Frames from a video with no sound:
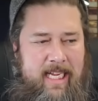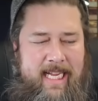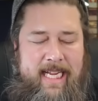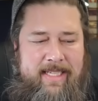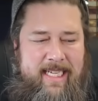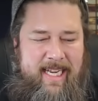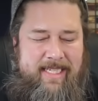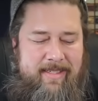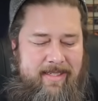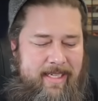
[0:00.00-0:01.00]
has a
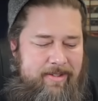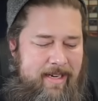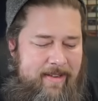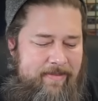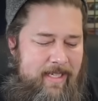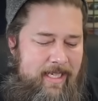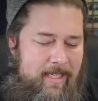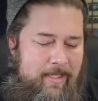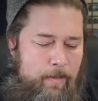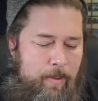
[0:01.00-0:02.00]
Geist Saint Traft in
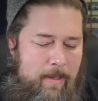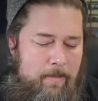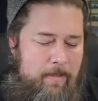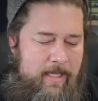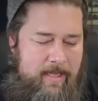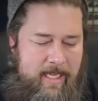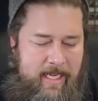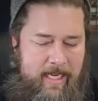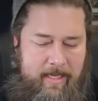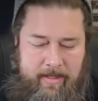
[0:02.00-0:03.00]
it, is probably
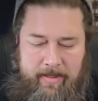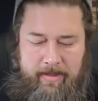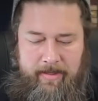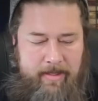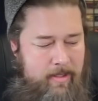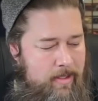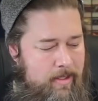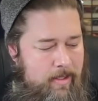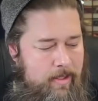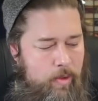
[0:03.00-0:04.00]
the
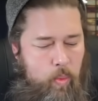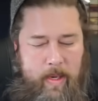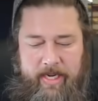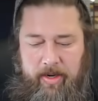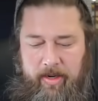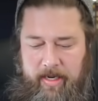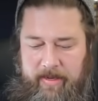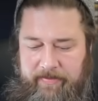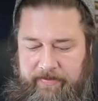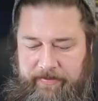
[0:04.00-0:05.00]
winner
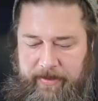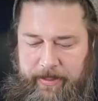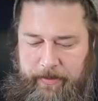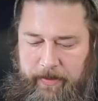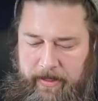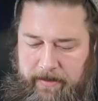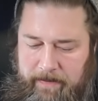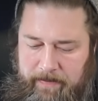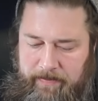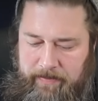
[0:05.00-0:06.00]
of this one.